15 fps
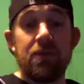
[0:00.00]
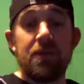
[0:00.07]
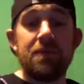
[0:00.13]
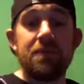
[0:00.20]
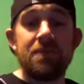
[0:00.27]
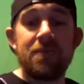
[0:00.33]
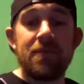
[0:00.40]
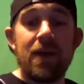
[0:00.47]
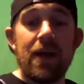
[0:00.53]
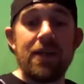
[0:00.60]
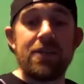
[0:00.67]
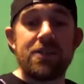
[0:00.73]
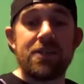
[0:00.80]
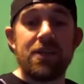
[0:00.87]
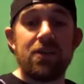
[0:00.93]
know. I
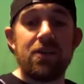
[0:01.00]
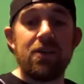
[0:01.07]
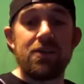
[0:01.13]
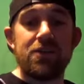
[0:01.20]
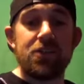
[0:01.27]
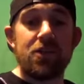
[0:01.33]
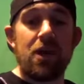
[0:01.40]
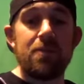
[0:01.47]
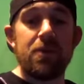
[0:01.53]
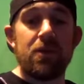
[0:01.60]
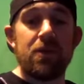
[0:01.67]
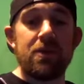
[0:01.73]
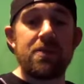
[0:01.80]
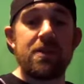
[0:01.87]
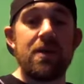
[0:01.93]
just hear it on Chopped all
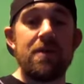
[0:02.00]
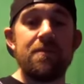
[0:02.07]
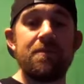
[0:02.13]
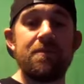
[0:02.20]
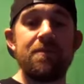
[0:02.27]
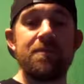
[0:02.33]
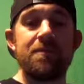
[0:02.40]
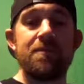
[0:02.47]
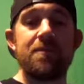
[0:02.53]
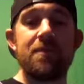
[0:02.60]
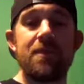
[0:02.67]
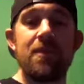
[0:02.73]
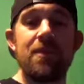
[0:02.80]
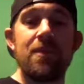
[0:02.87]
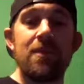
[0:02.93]
the time.
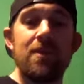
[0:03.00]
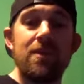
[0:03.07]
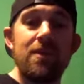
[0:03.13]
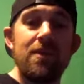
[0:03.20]
Yeah,